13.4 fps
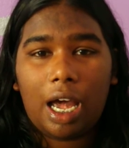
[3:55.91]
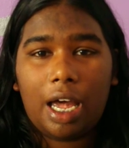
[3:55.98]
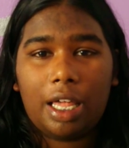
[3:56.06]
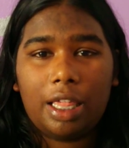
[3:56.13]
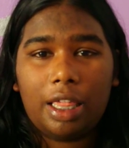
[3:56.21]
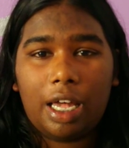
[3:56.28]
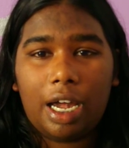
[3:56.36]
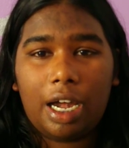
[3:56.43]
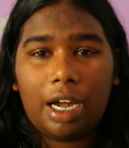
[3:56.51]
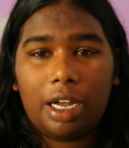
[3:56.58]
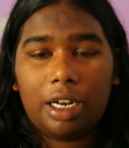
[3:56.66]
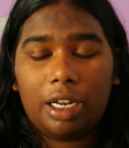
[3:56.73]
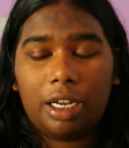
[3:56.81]
And
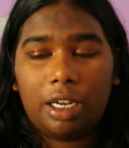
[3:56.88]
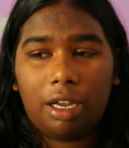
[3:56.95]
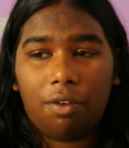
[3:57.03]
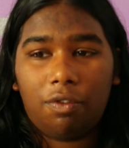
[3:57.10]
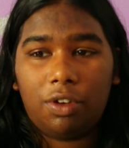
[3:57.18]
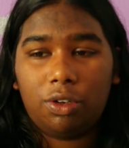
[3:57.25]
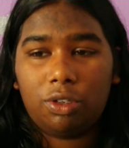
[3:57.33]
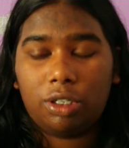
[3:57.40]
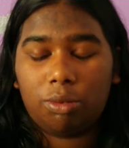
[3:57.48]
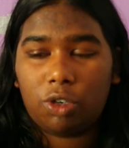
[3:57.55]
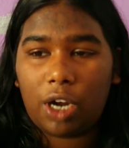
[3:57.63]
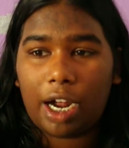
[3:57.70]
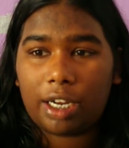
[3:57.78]
then if you
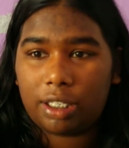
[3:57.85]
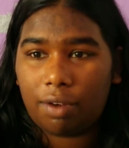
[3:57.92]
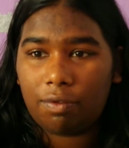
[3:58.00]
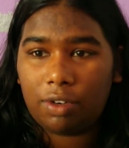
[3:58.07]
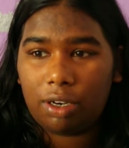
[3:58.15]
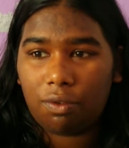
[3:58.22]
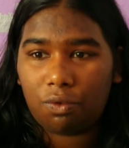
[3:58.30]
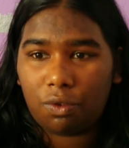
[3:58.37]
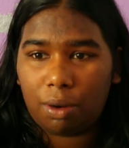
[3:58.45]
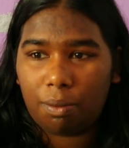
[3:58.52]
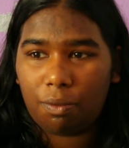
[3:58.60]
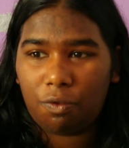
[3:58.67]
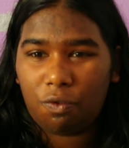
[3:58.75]
subtract 70
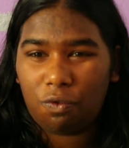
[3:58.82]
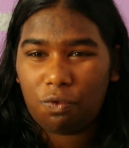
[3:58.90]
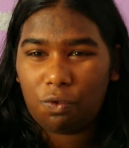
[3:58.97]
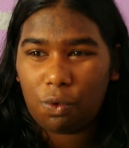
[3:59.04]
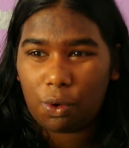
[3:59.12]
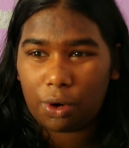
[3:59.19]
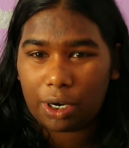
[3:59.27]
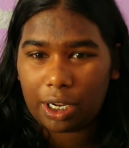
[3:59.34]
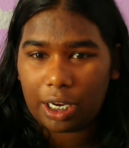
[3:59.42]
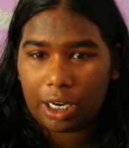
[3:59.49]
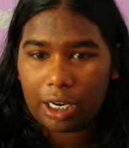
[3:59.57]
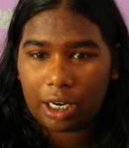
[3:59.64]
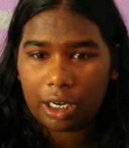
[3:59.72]
from
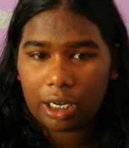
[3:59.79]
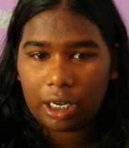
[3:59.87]
40,